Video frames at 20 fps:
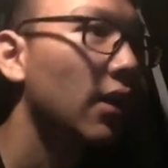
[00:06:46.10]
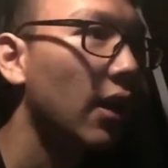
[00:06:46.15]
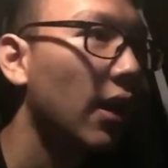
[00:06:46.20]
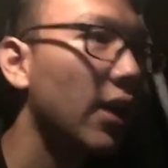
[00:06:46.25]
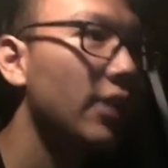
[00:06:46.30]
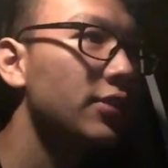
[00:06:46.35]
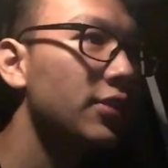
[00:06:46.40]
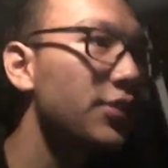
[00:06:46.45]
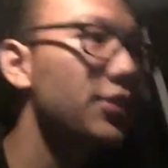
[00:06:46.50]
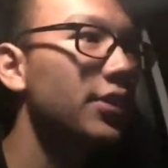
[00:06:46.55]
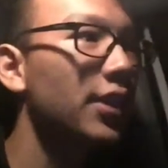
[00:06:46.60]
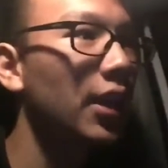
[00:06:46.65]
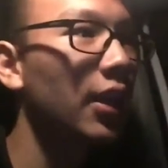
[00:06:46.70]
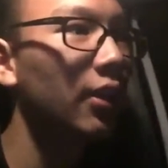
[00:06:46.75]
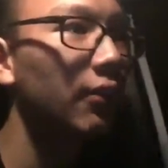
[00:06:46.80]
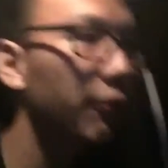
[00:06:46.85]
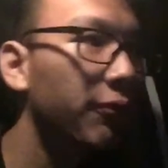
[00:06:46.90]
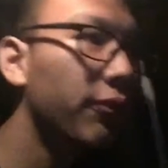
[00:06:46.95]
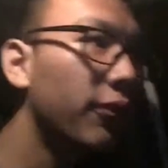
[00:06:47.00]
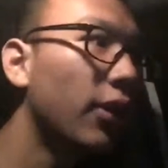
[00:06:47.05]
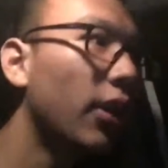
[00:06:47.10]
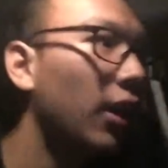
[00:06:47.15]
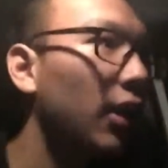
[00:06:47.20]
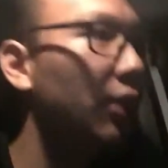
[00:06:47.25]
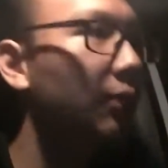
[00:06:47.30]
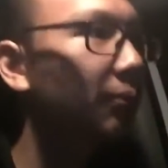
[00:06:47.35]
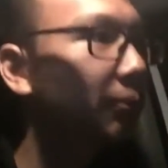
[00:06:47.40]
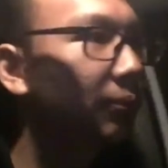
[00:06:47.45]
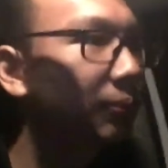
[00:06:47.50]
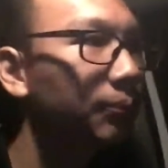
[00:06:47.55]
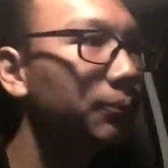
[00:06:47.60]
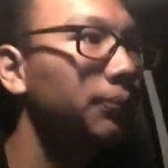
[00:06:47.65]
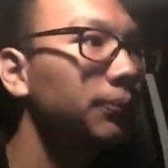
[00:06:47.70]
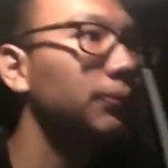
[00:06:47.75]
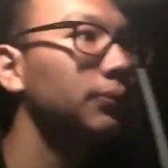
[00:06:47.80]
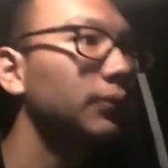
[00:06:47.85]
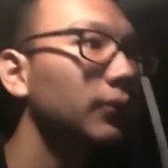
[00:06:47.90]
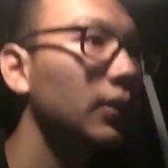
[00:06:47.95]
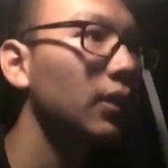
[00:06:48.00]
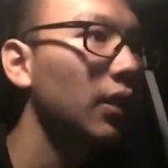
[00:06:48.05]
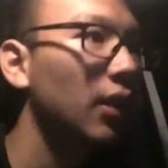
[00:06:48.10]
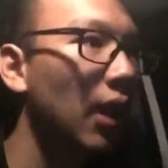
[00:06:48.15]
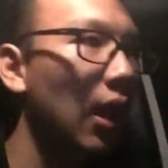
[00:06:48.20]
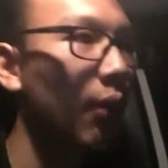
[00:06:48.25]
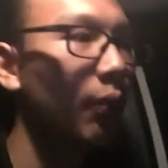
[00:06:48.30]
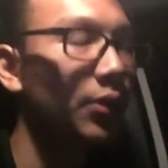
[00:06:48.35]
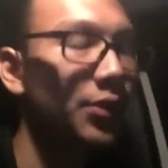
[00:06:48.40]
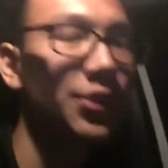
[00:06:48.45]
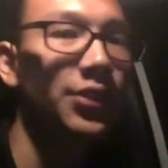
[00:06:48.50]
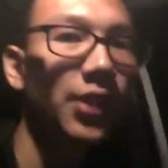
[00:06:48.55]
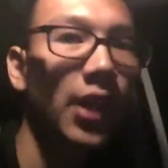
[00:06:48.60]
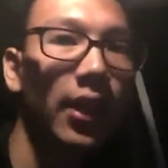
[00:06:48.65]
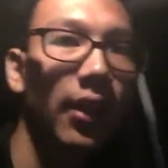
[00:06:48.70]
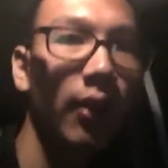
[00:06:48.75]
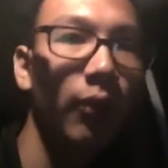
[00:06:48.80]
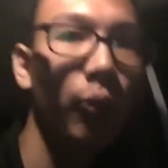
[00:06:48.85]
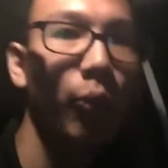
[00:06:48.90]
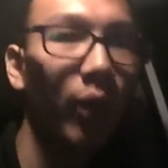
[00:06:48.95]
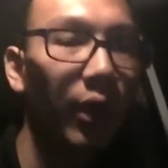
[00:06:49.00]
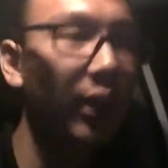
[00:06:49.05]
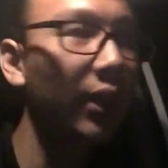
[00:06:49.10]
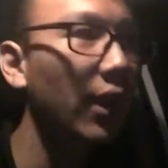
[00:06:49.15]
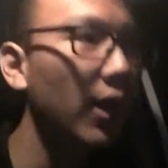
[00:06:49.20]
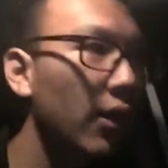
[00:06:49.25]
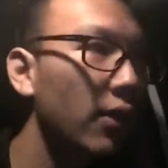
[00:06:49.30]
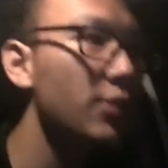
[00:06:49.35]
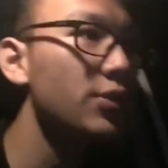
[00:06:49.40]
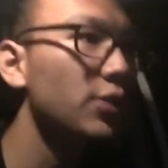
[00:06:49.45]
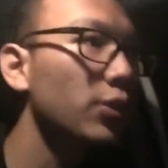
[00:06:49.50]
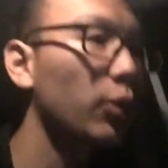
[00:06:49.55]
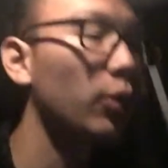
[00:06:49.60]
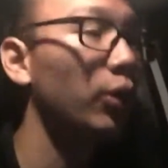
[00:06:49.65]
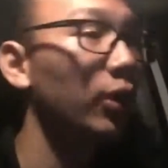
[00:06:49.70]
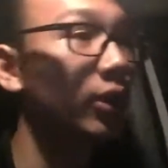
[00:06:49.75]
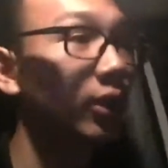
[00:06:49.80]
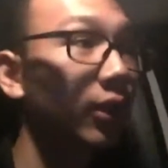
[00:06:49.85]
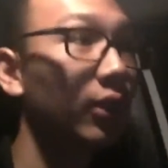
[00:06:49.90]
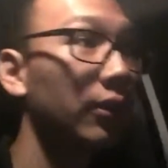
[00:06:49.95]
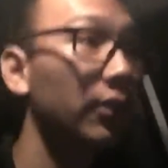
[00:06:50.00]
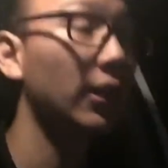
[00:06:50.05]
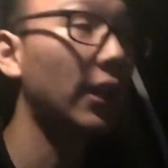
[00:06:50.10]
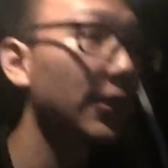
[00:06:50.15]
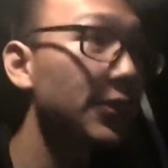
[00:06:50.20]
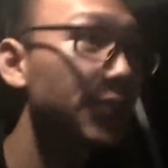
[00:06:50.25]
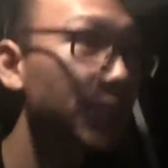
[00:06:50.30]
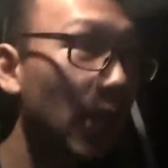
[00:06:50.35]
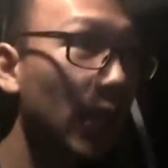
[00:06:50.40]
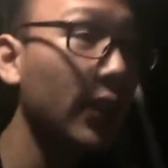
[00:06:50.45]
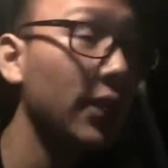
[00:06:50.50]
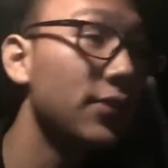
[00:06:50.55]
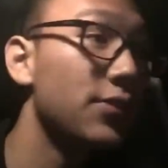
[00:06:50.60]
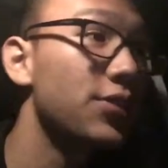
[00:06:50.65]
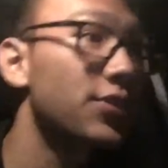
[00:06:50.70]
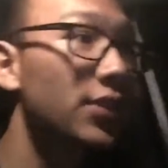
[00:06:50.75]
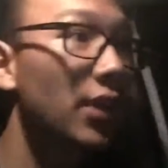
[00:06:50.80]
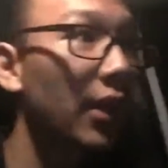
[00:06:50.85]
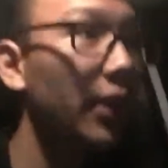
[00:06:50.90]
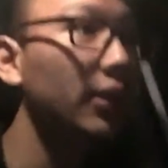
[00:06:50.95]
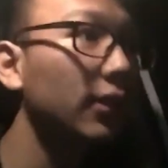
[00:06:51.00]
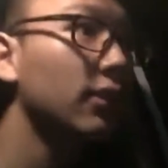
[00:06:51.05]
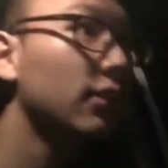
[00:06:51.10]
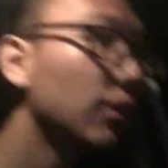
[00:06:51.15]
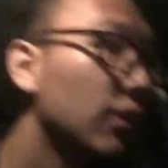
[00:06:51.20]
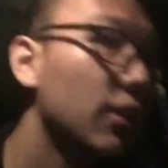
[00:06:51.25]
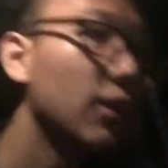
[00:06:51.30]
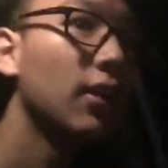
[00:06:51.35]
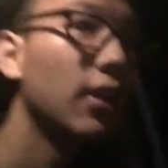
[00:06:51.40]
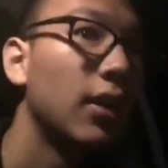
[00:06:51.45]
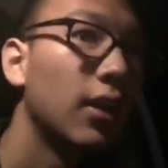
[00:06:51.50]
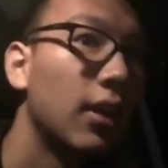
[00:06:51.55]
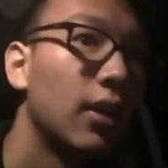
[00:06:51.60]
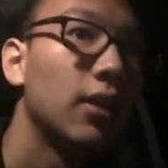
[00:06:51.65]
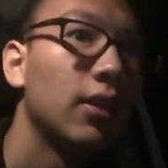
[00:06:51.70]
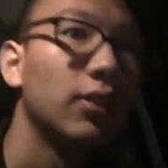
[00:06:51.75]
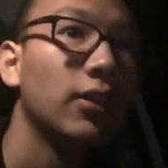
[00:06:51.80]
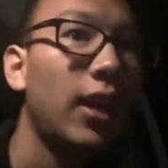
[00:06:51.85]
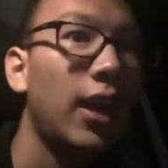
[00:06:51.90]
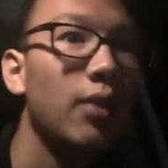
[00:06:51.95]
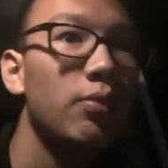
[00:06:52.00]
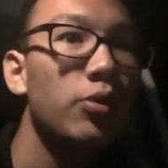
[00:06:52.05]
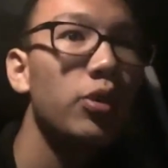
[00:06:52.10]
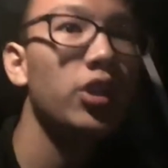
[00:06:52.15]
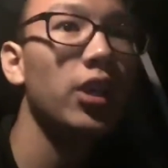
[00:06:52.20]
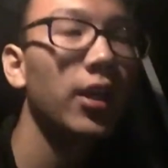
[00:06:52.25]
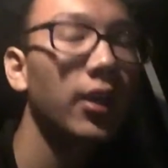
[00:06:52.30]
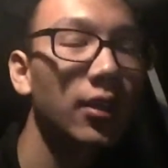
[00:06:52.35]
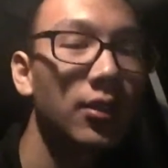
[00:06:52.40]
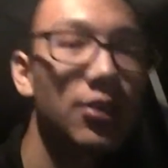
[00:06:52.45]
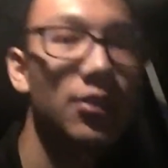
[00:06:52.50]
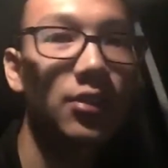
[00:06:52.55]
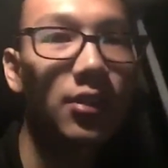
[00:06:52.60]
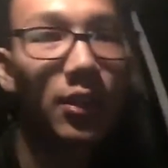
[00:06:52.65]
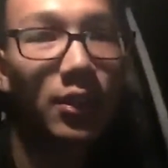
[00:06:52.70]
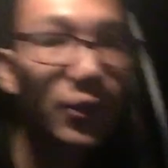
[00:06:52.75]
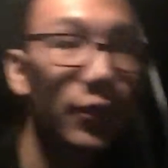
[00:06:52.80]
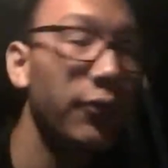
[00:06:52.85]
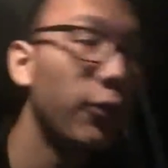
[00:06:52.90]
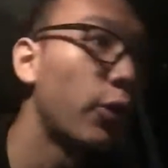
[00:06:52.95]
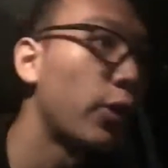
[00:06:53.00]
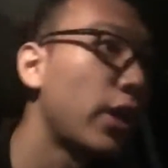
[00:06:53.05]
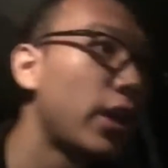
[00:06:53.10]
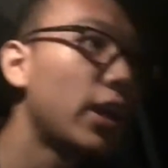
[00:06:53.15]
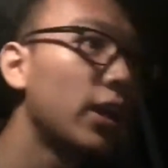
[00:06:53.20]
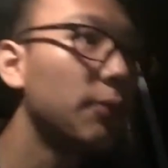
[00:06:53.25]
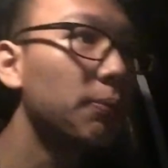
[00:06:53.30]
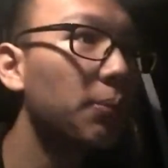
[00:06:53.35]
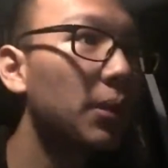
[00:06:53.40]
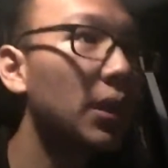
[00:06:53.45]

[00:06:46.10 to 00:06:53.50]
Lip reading: I just came from our second warehouse, or like second site. Time check, it's 6:48